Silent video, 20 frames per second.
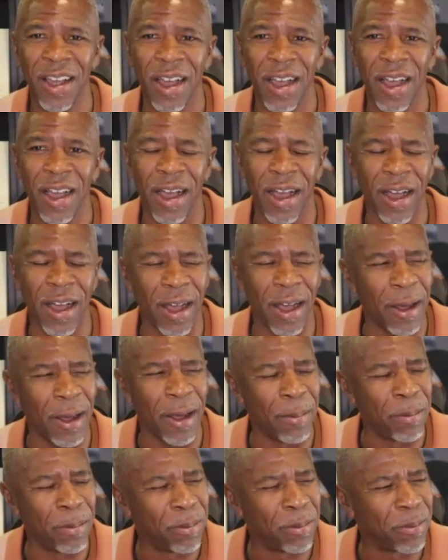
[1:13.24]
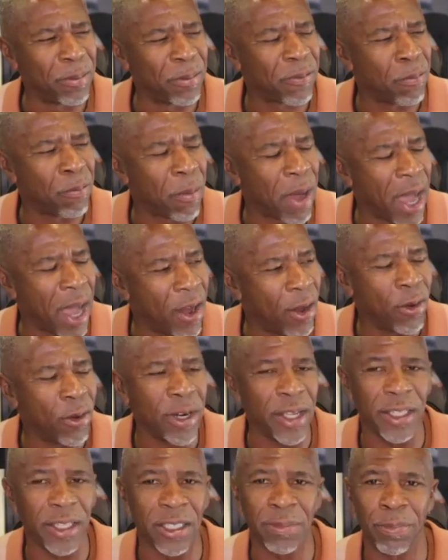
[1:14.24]
My own
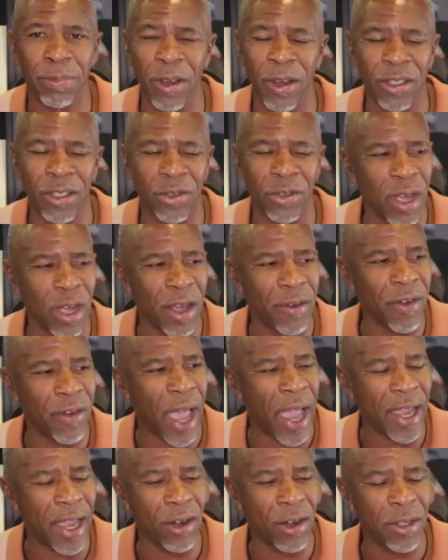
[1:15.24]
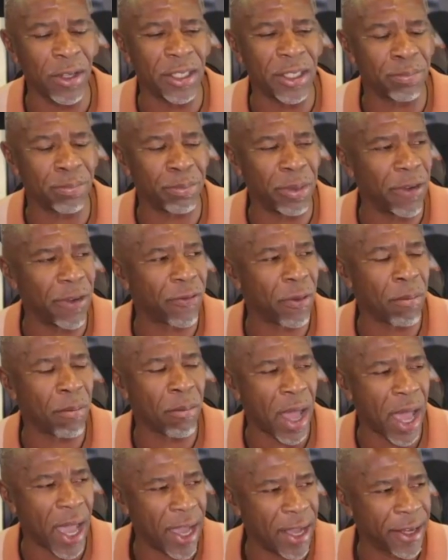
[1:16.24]
experience, Rev, I can only speak from my
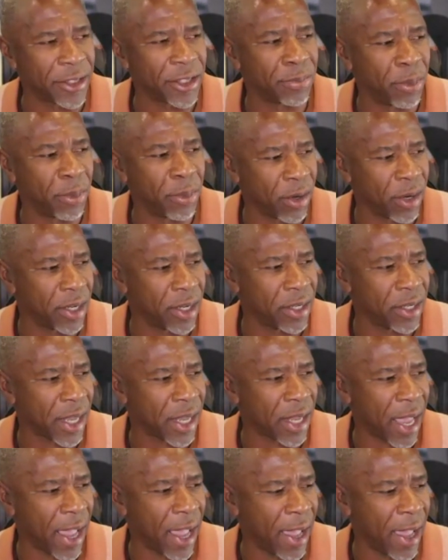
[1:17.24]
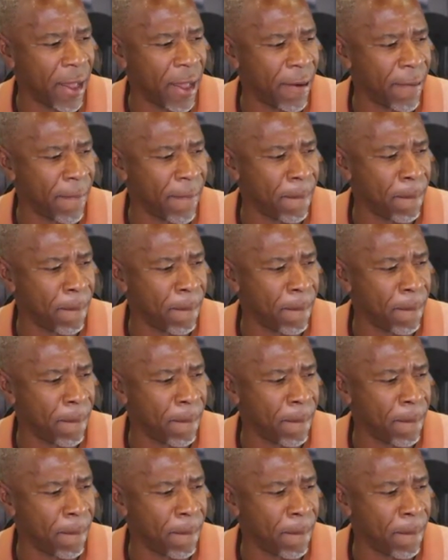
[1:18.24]
experience, and